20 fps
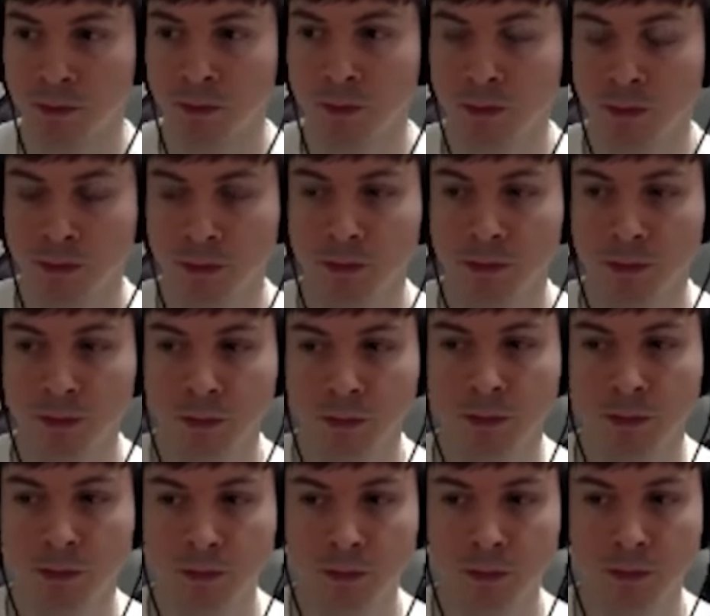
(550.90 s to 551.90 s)

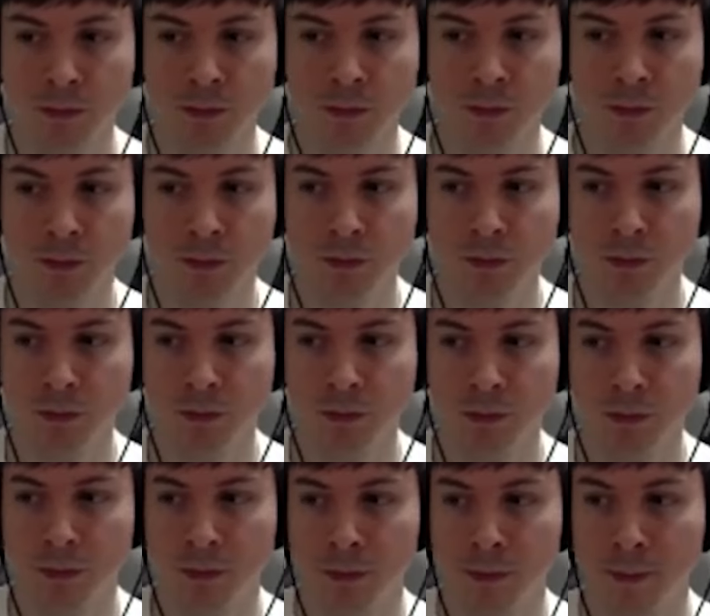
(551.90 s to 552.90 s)

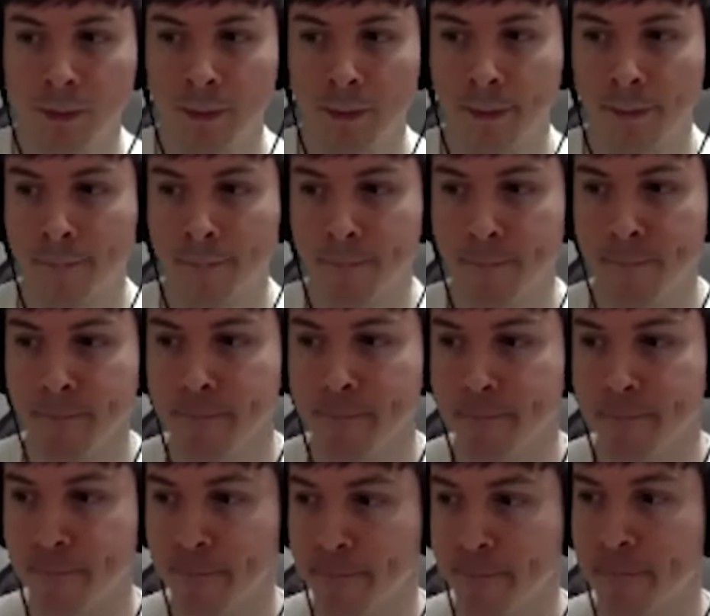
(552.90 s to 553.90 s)

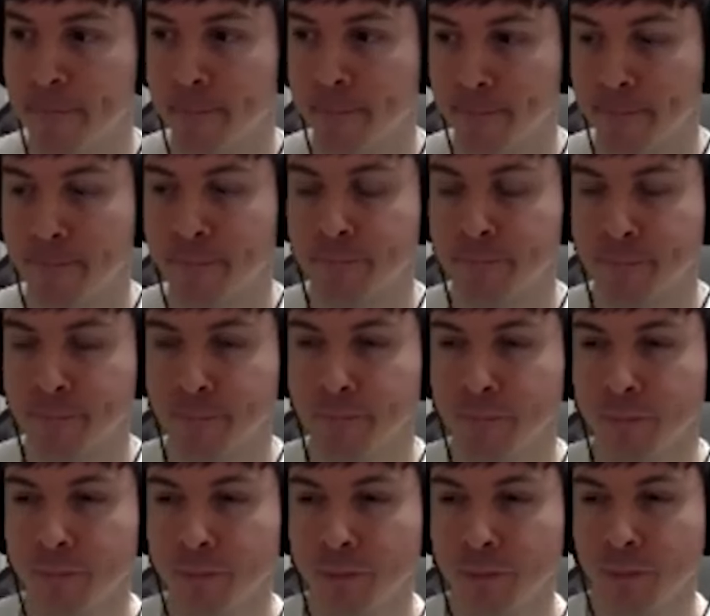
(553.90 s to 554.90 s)

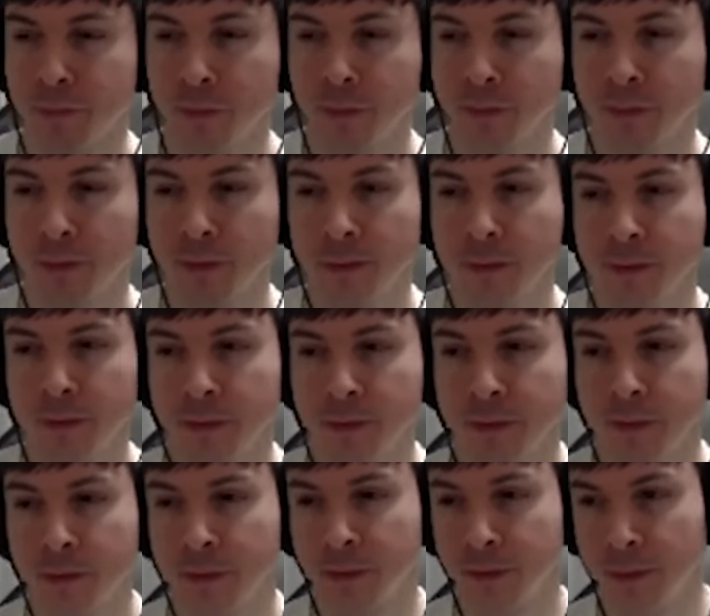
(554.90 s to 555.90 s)

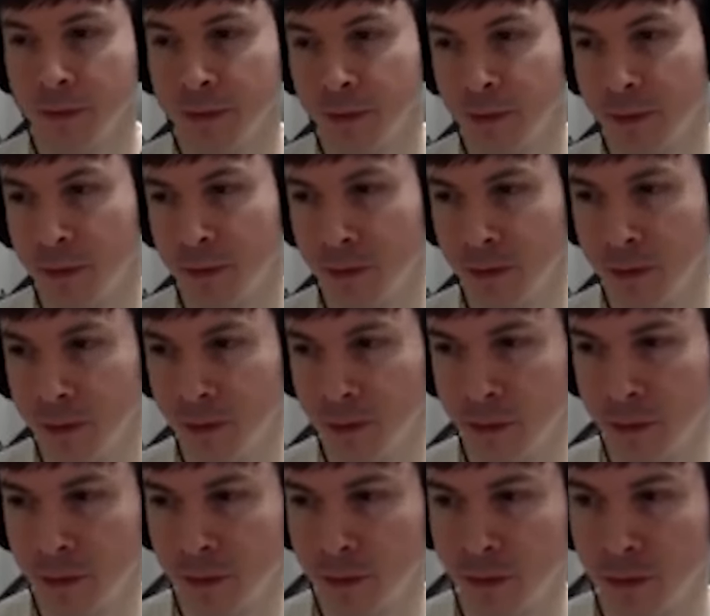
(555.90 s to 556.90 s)

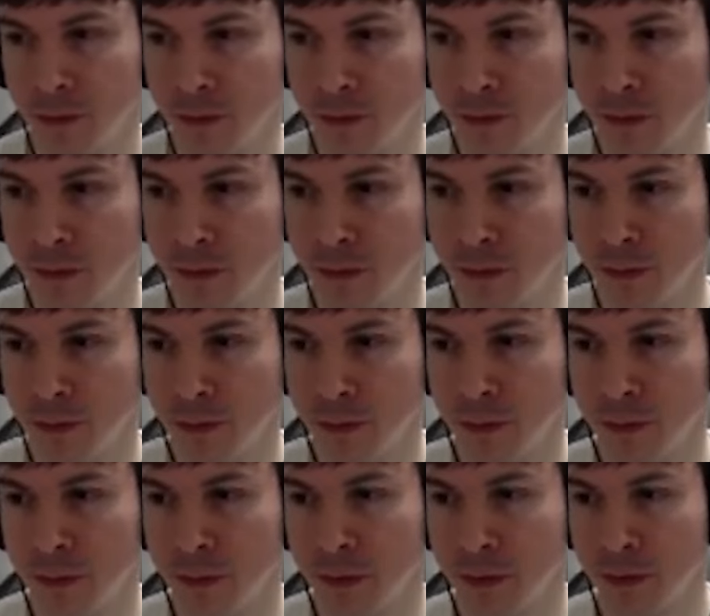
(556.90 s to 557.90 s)

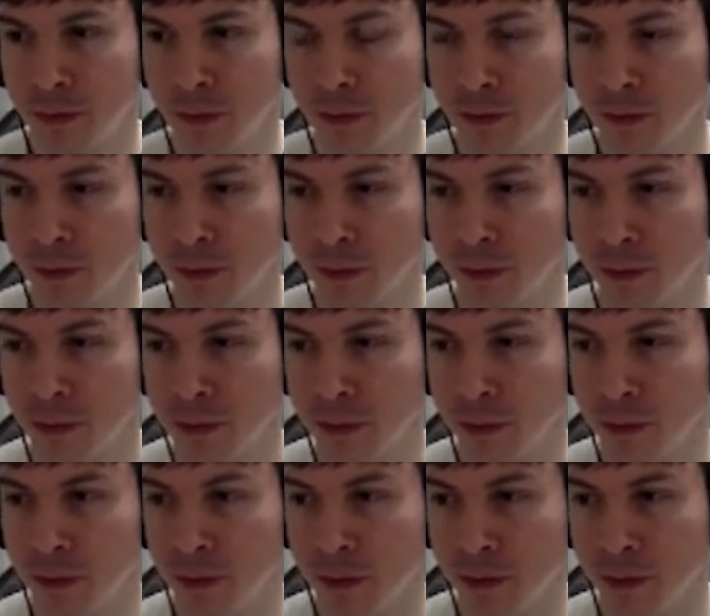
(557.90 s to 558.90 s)
[no speech]